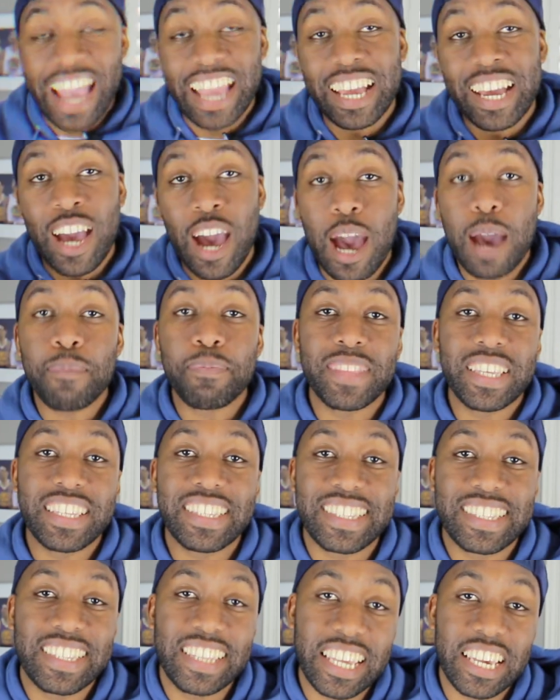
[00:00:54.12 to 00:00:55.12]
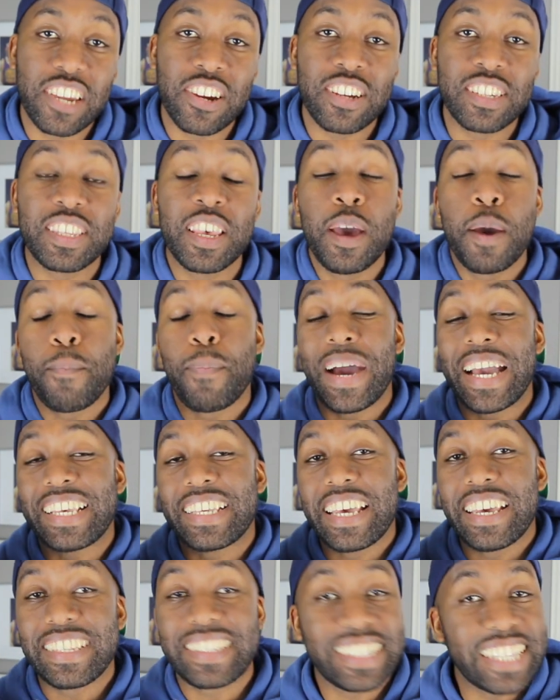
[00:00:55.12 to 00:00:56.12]
I copped these sneakers by
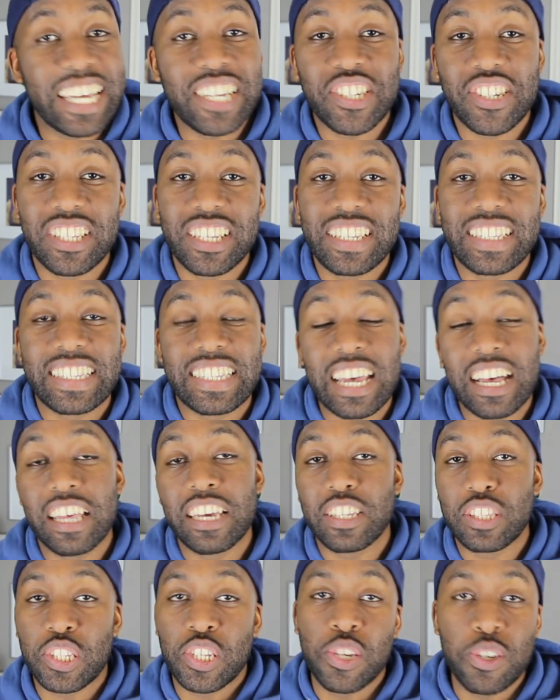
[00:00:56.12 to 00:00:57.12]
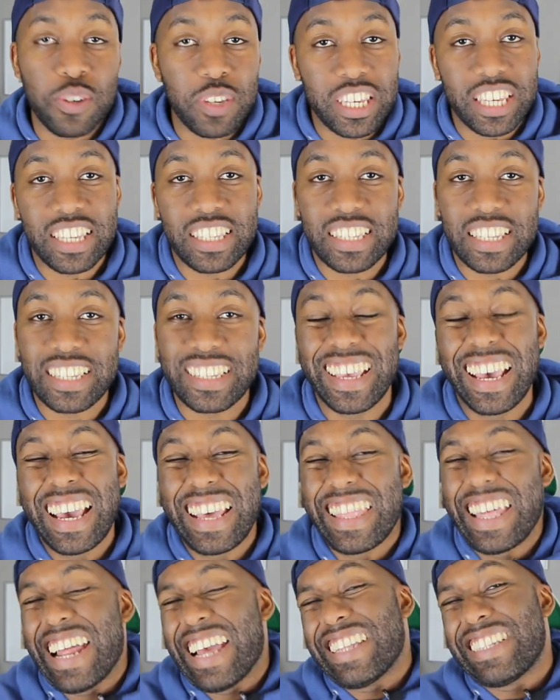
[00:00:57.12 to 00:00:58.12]
essentially selling two Yeezys
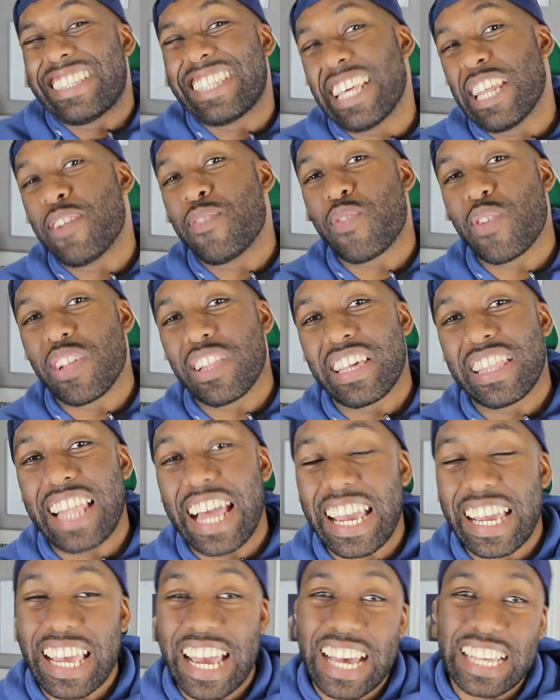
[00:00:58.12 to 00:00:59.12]
that I didn't really like,